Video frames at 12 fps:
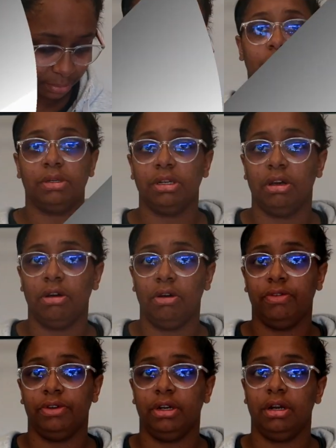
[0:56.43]
Just want to go
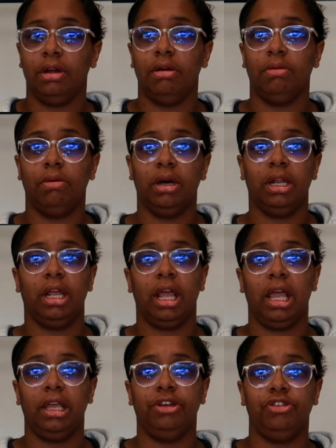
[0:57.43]
over what
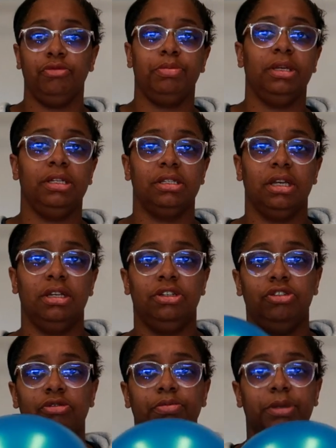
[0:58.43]
a dupe is. A
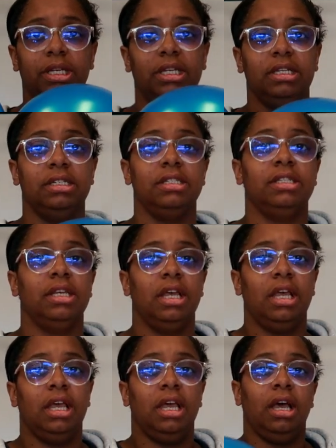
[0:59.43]
dupe is,
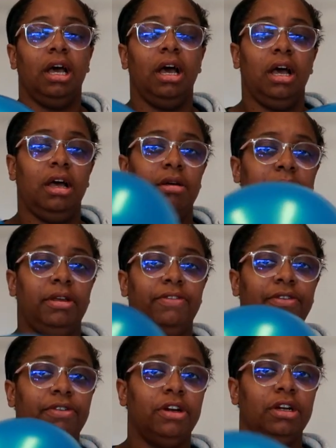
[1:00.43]

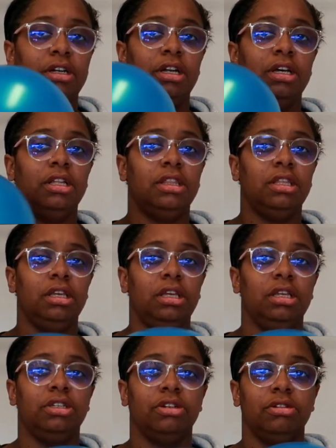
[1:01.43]
if you've heard
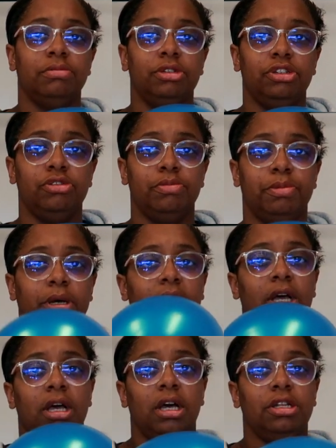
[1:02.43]
the term dupe,
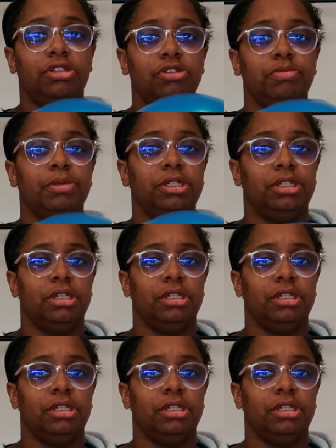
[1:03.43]
a dupe is